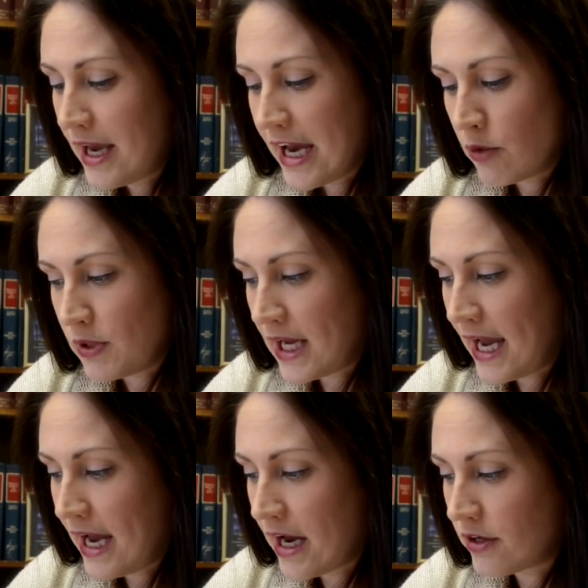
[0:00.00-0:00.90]
and we
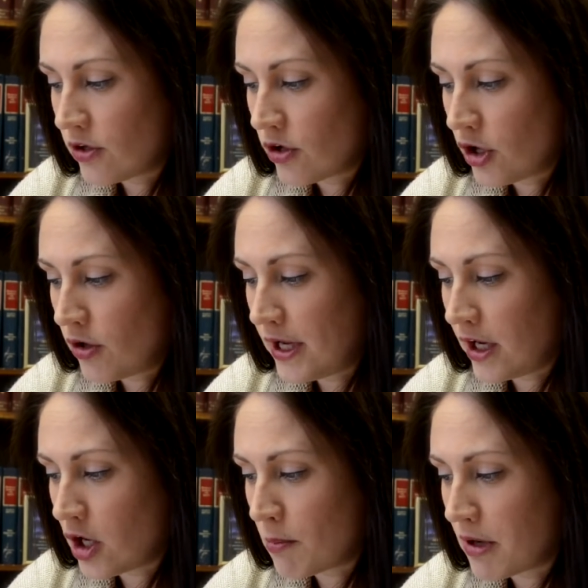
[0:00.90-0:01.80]
add her
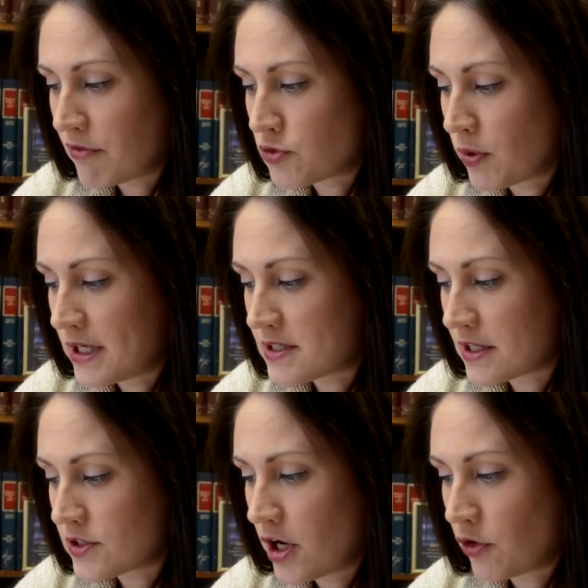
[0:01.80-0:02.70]
income of
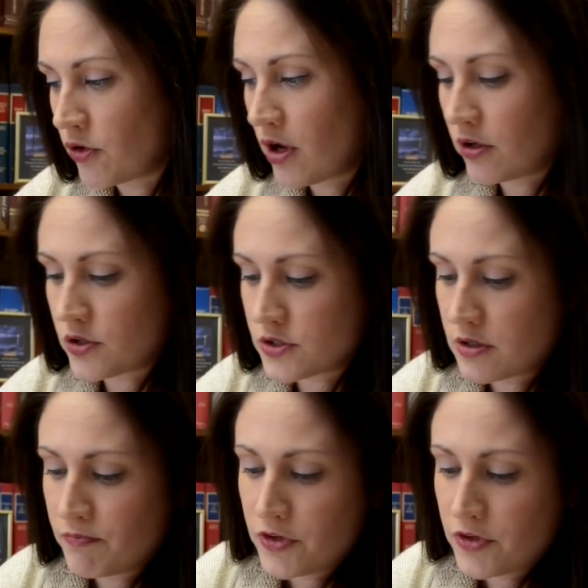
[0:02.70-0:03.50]
$2,600.